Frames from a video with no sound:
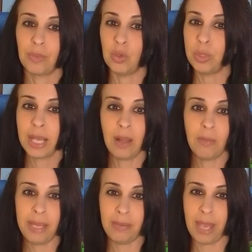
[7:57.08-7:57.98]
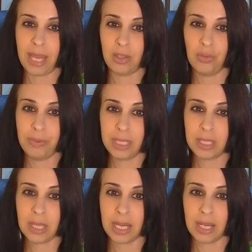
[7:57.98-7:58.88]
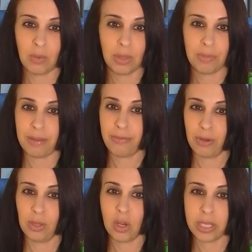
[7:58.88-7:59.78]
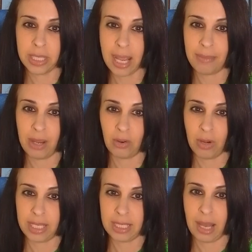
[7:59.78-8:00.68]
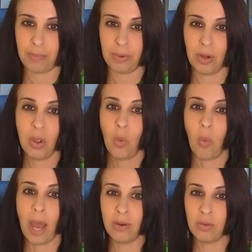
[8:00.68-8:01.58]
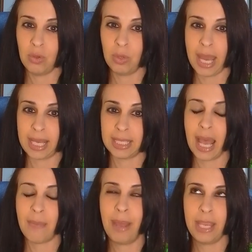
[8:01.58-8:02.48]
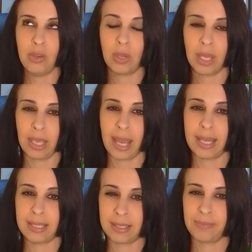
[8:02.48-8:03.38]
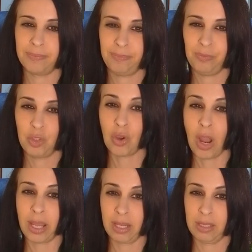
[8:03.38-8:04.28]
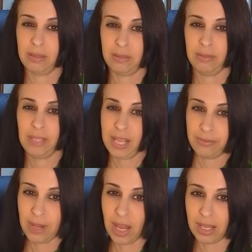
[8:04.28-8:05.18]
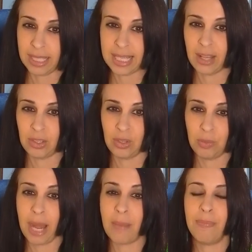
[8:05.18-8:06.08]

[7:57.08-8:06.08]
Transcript: You tell me, man, you've been studying with me for a long time now, Grasshopper. Why don't you guess? I bet you can guess. Try. If not, I'll tell you. But I